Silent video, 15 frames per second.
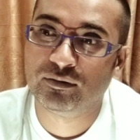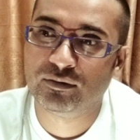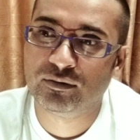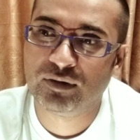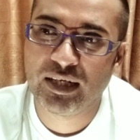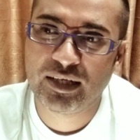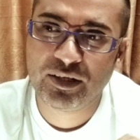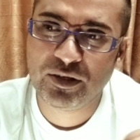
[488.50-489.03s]

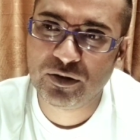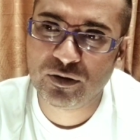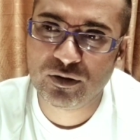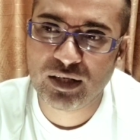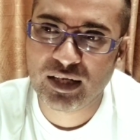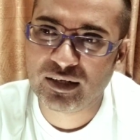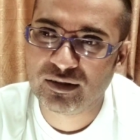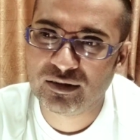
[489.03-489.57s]
like you know
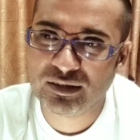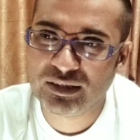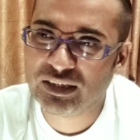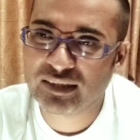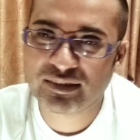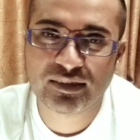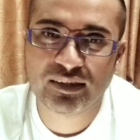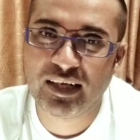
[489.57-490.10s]
like
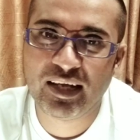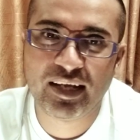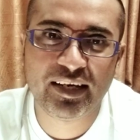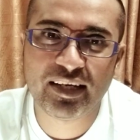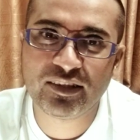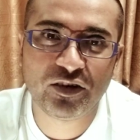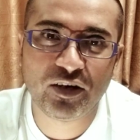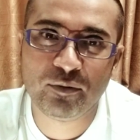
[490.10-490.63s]
just any
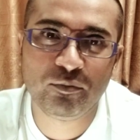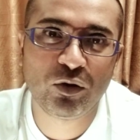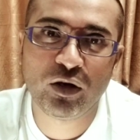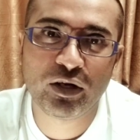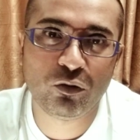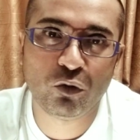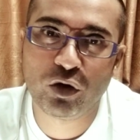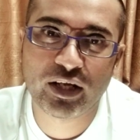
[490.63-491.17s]
other
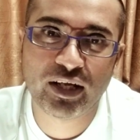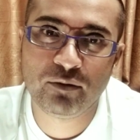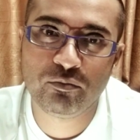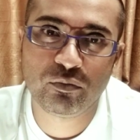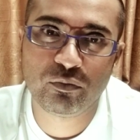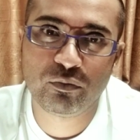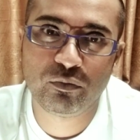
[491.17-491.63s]
employee working